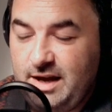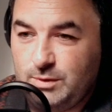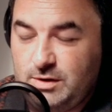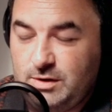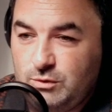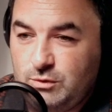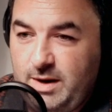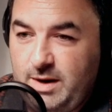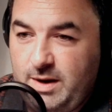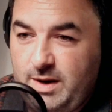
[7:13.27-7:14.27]
one of those
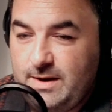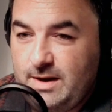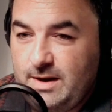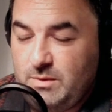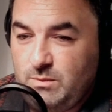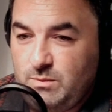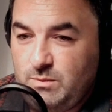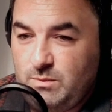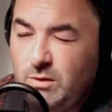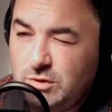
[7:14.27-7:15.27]
where
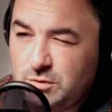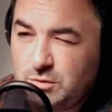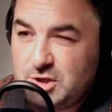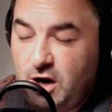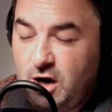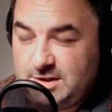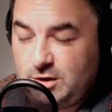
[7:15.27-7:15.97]
we don't switch off.